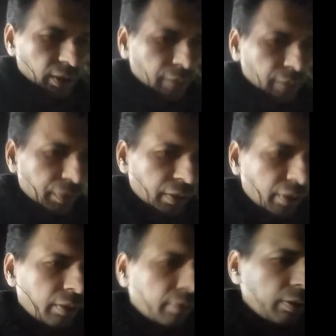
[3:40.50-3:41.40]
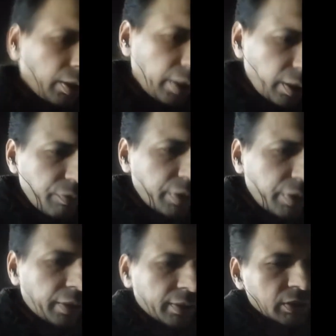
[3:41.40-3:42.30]
pay heavy
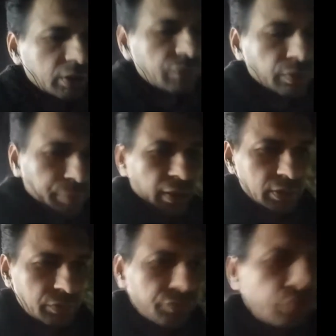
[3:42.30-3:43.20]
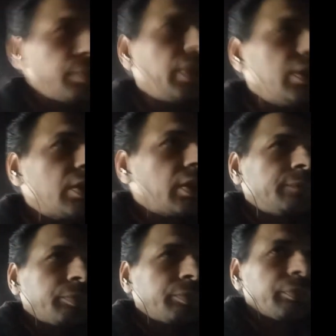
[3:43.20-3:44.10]
taxes from past few months,
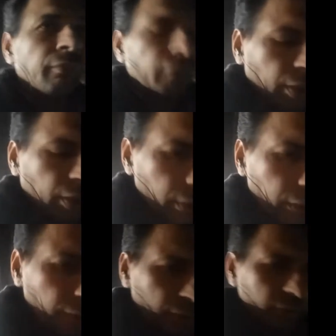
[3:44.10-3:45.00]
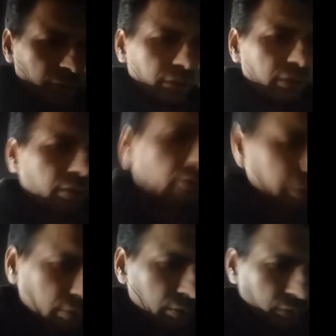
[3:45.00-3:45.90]
and
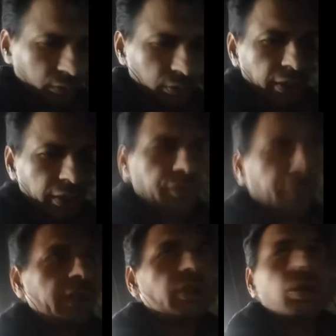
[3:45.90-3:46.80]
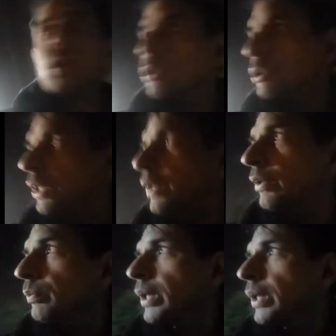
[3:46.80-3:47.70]
certificates are also
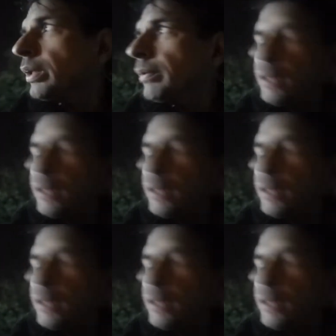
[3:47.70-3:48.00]
sent to my email